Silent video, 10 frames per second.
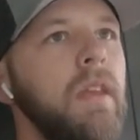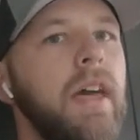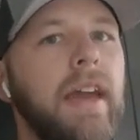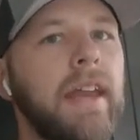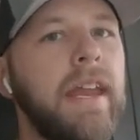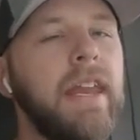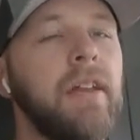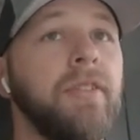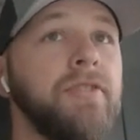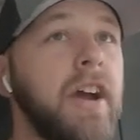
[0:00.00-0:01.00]
I can eat it
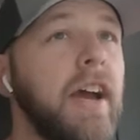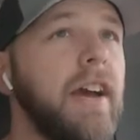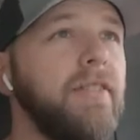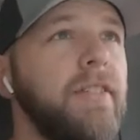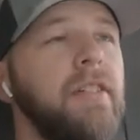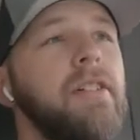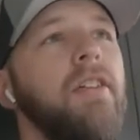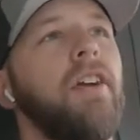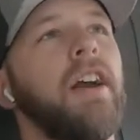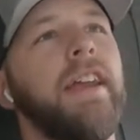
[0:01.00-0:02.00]
on the drive, or I